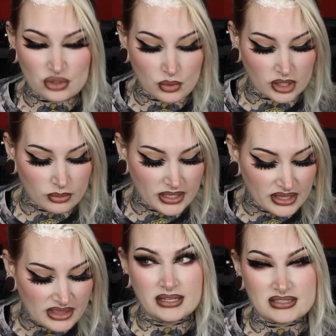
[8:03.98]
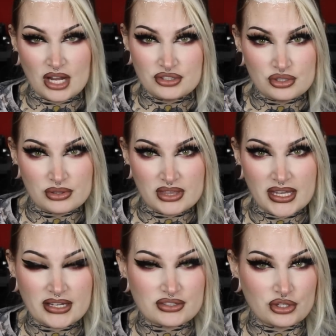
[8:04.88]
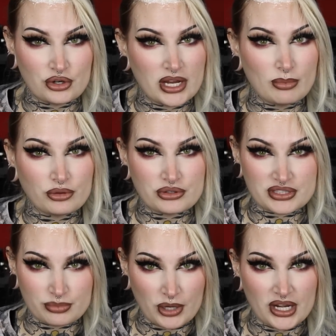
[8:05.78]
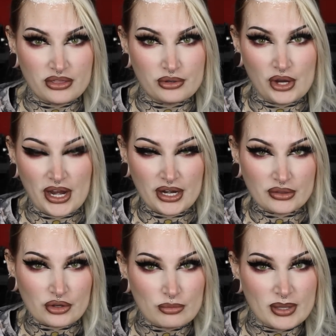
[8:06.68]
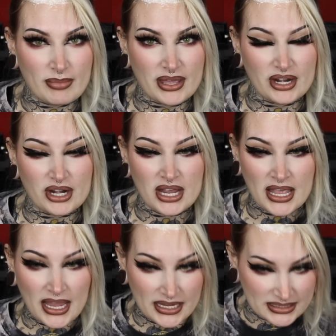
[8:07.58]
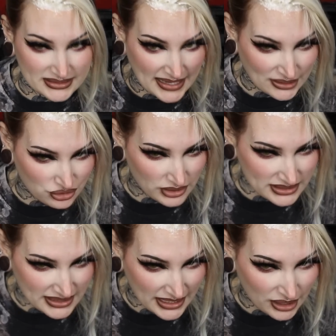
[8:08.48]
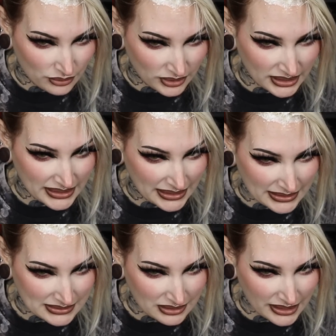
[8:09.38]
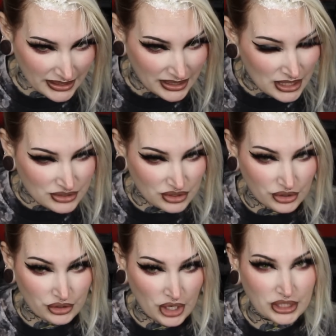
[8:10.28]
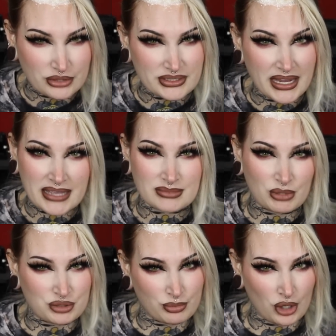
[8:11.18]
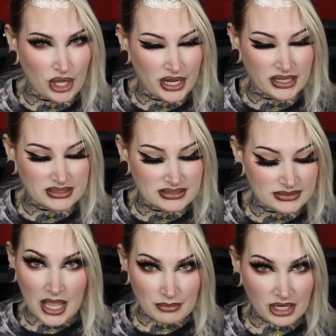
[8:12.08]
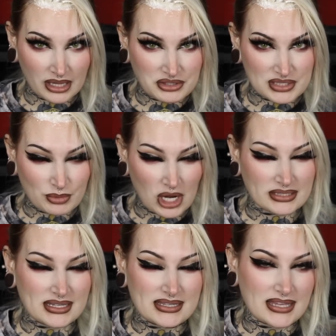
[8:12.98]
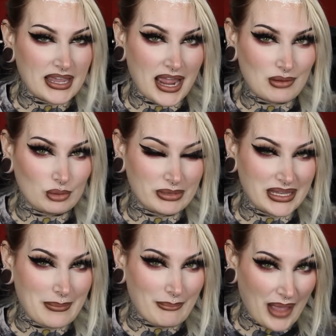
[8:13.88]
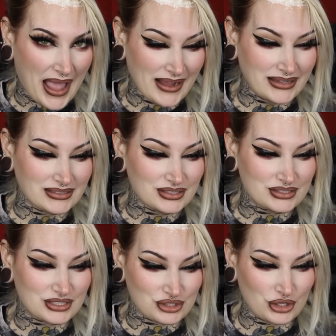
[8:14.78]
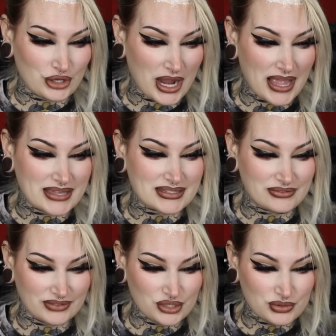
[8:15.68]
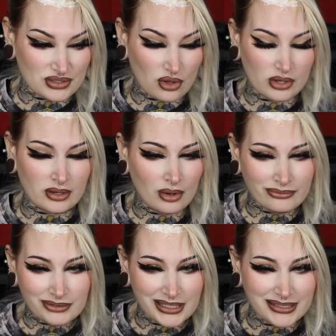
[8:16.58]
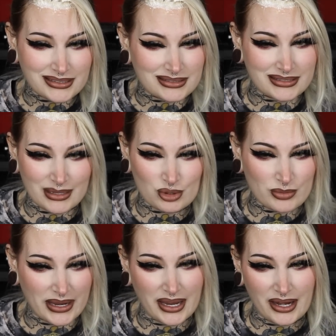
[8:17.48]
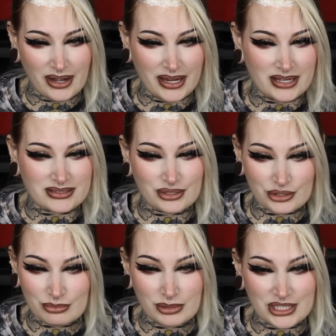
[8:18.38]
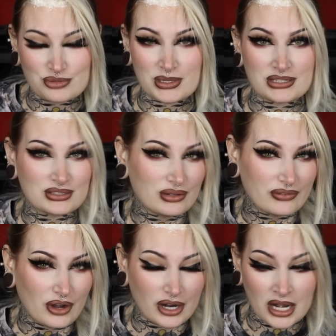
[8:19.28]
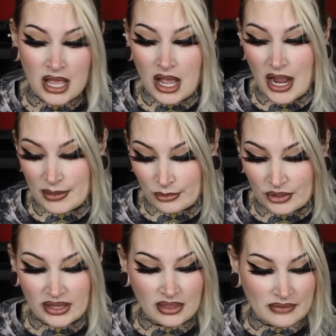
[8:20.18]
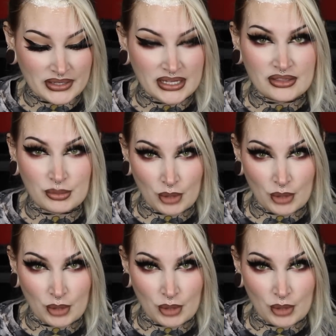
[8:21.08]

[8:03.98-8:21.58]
to work with. It's not too thick, so you're able to spread it through your hair a little bit better and it saturates the hair really easily, so you're not using as much product. I'm gonna let this process and I will be back to show you guys the finished result, and hopefully it doesn't damage my hair and it's a good bleach, because so far I'm really loving the